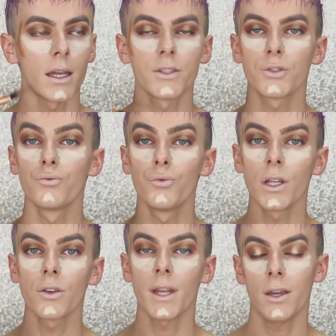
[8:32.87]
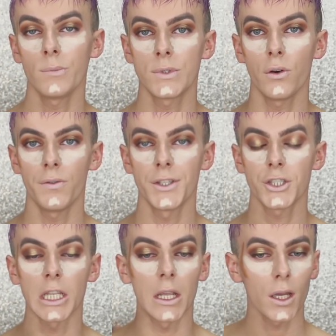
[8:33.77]
And it's really going to help soften the
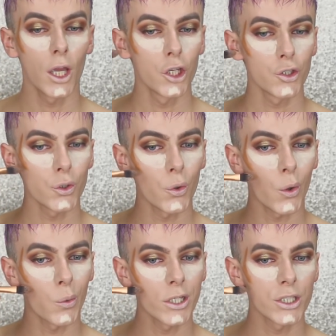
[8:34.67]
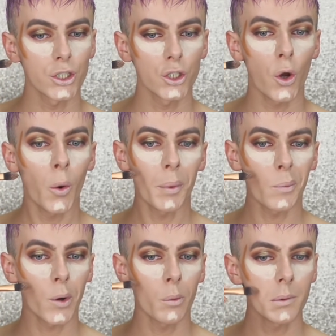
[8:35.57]
cheek. So I'm going to stop
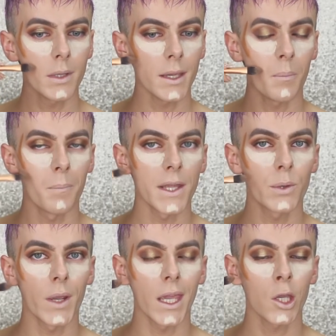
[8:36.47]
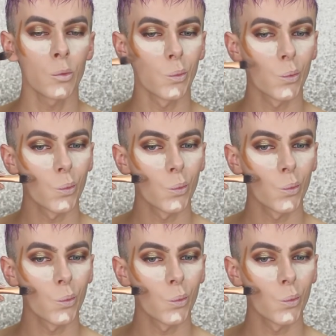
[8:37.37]
probably midway.